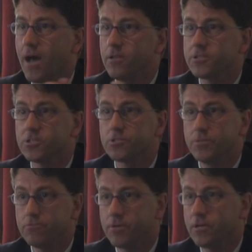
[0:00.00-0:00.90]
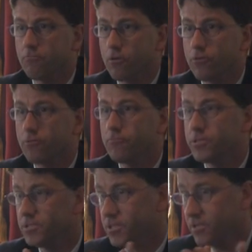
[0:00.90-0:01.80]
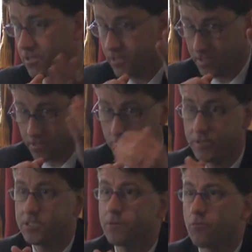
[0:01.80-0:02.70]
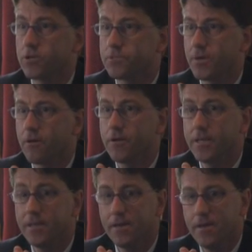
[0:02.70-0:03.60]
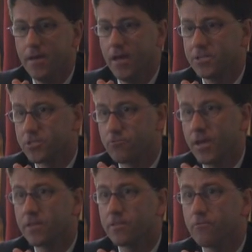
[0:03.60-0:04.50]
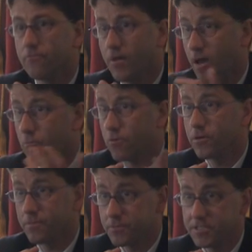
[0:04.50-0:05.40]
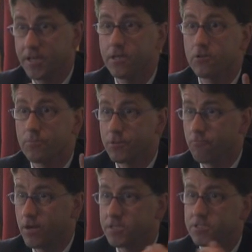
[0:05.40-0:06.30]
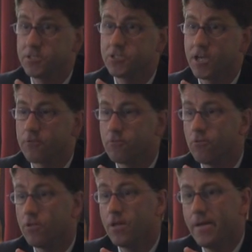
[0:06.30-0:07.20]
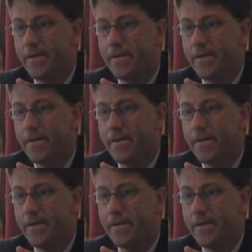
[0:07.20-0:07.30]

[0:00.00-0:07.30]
imbalances between growth. We see the increasing prosperity and strength of Alberta in particular, but the West in general.